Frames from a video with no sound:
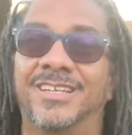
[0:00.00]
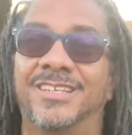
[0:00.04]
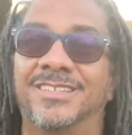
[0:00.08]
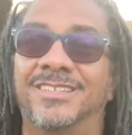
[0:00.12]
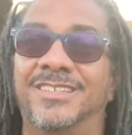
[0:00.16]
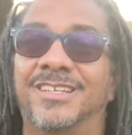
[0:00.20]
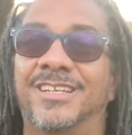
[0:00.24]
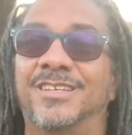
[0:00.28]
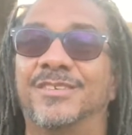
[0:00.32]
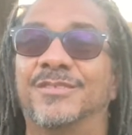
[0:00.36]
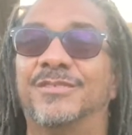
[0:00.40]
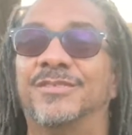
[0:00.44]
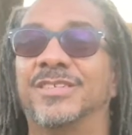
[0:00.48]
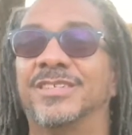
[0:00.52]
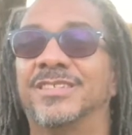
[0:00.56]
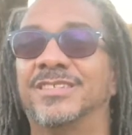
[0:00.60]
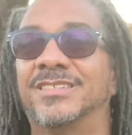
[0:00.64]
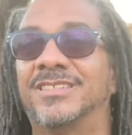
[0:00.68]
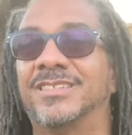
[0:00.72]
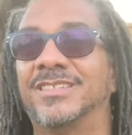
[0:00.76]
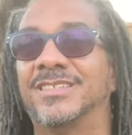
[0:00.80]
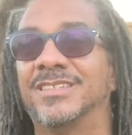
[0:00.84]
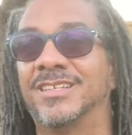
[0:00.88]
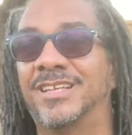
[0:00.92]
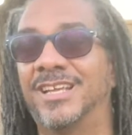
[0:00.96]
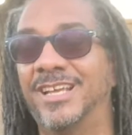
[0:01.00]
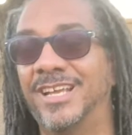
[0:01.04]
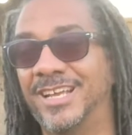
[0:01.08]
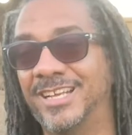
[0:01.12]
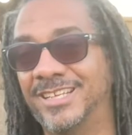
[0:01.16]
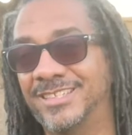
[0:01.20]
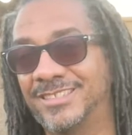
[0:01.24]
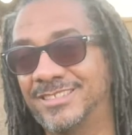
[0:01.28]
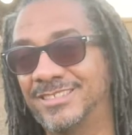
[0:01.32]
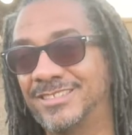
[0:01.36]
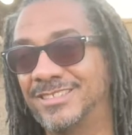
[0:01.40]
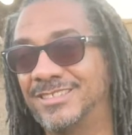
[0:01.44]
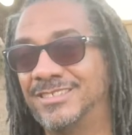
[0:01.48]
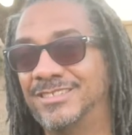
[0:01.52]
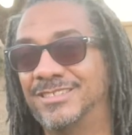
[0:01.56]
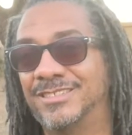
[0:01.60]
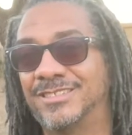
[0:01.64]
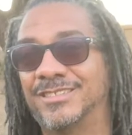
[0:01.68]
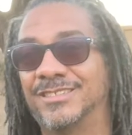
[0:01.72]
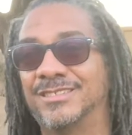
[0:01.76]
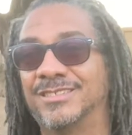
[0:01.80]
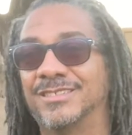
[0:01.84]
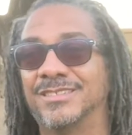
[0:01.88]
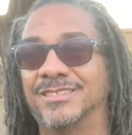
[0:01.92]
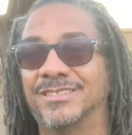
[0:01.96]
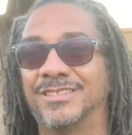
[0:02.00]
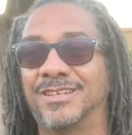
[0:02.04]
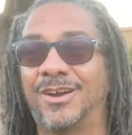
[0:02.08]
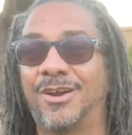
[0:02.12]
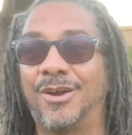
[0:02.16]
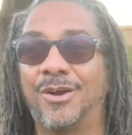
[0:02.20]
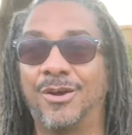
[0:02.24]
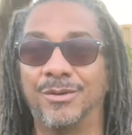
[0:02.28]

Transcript: And then if it's in Cancer, you could